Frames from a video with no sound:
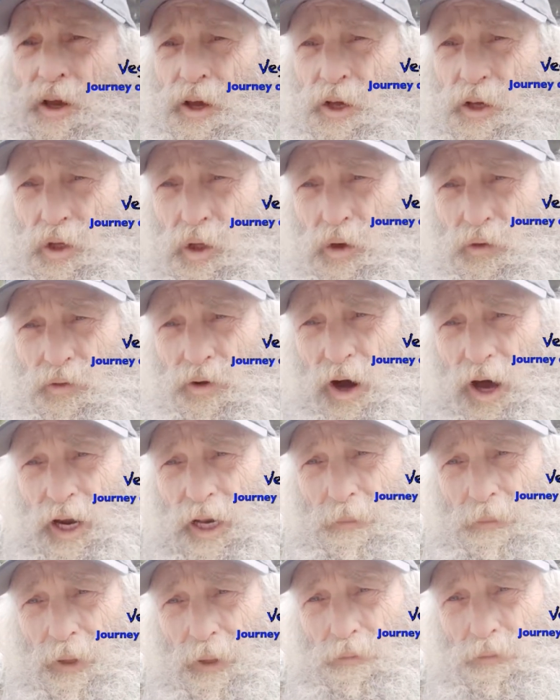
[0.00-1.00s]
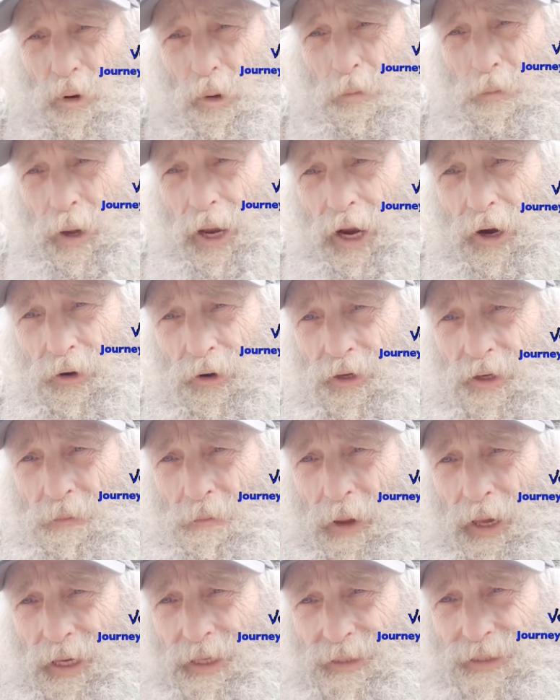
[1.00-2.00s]
You've got to be prepared to
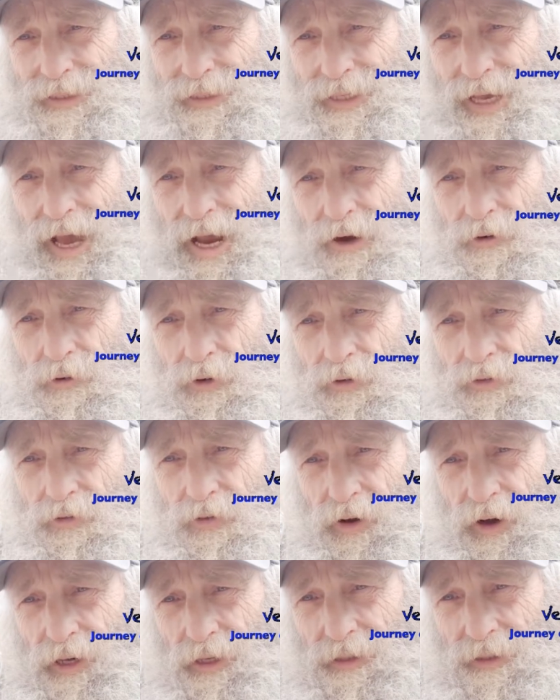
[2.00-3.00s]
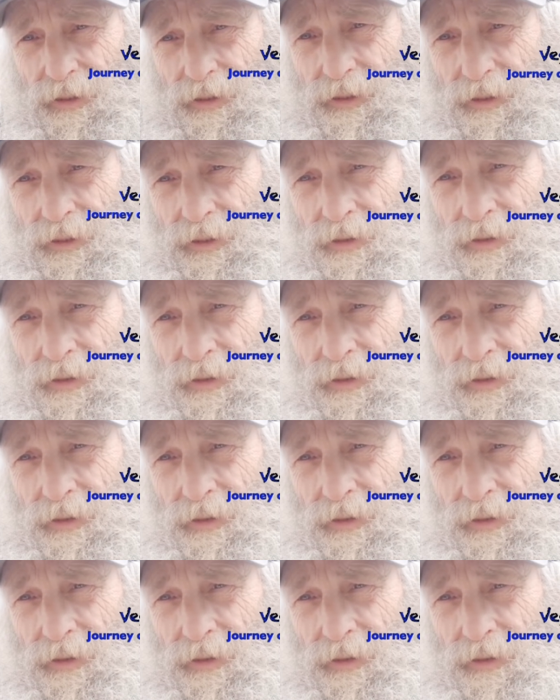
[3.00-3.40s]
make sacrifice,